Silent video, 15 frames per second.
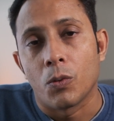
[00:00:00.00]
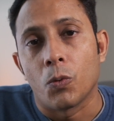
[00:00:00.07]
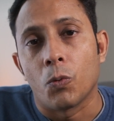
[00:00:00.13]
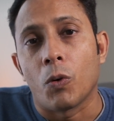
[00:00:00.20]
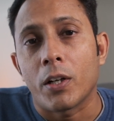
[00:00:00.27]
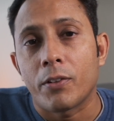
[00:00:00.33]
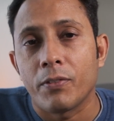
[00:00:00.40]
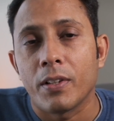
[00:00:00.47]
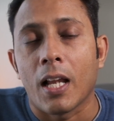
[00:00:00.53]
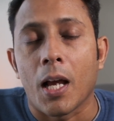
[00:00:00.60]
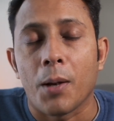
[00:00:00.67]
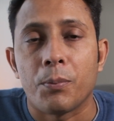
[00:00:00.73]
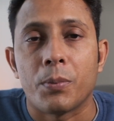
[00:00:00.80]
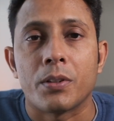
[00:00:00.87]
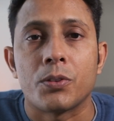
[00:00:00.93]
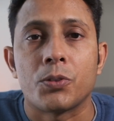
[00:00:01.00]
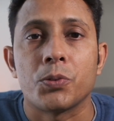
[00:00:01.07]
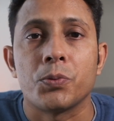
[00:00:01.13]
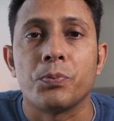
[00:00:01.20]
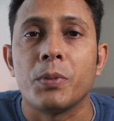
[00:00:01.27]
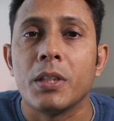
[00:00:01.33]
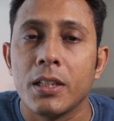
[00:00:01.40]
what will happen to
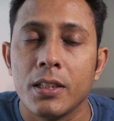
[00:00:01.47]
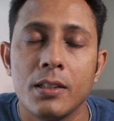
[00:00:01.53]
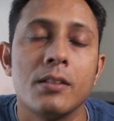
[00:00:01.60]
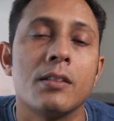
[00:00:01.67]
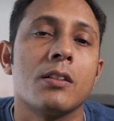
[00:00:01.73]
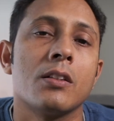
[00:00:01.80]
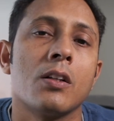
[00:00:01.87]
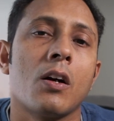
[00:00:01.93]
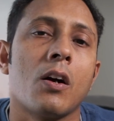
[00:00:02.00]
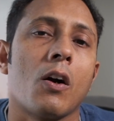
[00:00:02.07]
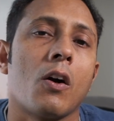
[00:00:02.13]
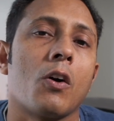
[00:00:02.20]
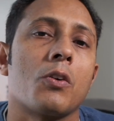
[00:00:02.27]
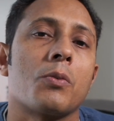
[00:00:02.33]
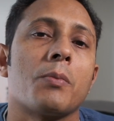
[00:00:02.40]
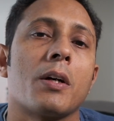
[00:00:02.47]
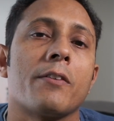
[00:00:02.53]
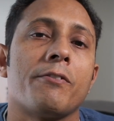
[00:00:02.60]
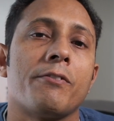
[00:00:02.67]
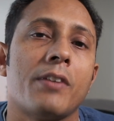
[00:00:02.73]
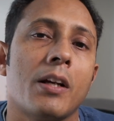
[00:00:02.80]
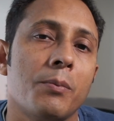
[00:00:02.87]
me or my
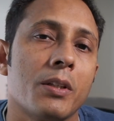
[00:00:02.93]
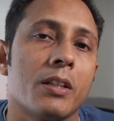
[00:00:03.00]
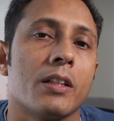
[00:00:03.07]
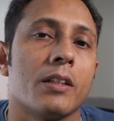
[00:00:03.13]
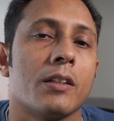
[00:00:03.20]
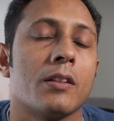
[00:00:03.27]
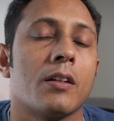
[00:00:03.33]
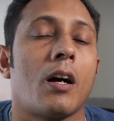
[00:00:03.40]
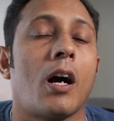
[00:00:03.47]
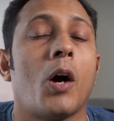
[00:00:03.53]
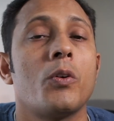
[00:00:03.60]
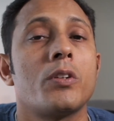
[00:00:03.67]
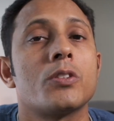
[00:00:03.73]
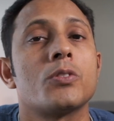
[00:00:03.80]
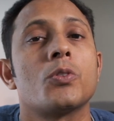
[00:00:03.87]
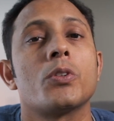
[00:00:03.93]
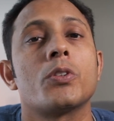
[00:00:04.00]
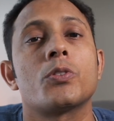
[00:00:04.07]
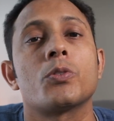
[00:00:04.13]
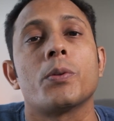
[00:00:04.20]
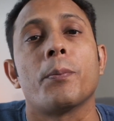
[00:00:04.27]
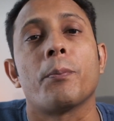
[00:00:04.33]
family? How it is
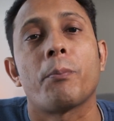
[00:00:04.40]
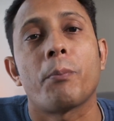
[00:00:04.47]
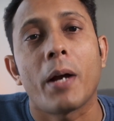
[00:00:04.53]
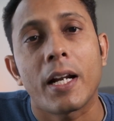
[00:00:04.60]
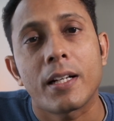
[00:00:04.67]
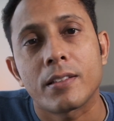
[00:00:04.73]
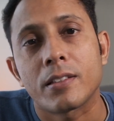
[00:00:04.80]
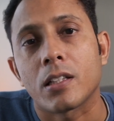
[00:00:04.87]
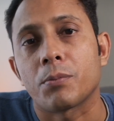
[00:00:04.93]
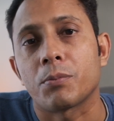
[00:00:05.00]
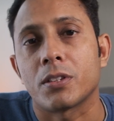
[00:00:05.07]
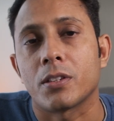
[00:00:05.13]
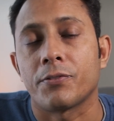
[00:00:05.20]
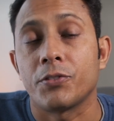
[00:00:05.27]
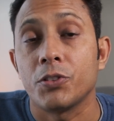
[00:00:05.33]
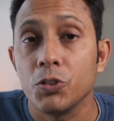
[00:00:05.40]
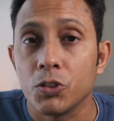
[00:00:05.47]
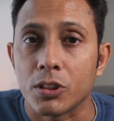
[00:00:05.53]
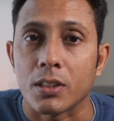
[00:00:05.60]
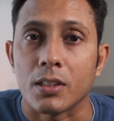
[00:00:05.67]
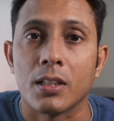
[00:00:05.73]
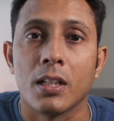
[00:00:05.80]
going to impact them in the
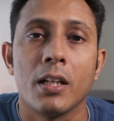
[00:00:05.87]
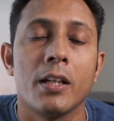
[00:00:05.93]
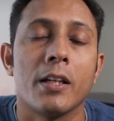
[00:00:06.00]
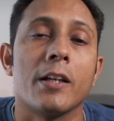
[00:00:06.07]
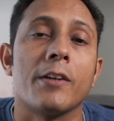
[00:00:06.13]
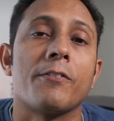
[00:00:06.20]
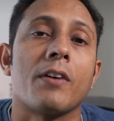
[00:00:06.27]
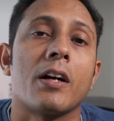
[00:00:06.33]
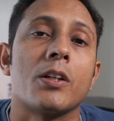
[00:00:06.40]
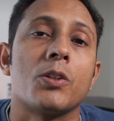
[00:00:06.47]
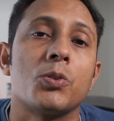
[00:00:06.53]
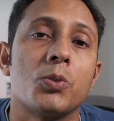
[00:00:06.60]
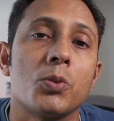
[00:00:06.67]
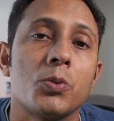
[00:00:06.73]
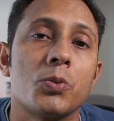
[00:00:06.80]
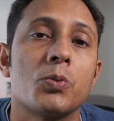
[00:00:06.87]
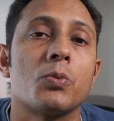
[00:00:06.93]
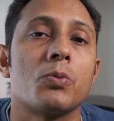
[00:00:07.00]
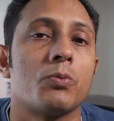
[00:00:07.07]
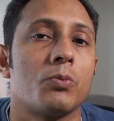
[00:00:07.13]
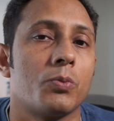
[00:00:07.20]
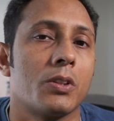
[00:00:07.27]
future if I
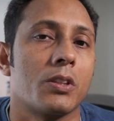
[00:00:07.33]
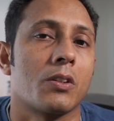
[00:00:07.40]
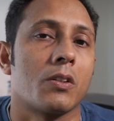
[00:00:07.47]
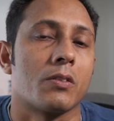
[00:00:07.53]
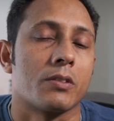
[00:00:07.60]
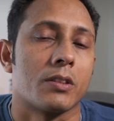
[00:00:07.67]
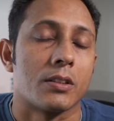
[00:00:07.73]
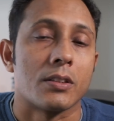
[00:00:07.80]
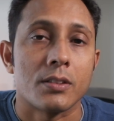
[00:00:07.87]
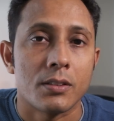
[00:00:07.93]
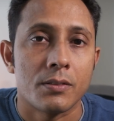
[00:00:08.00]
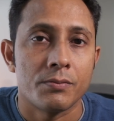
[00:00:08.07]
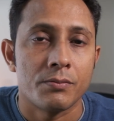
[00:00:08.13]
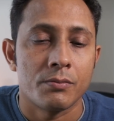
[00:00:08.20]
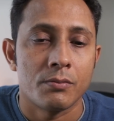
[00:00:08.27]
don't work on this?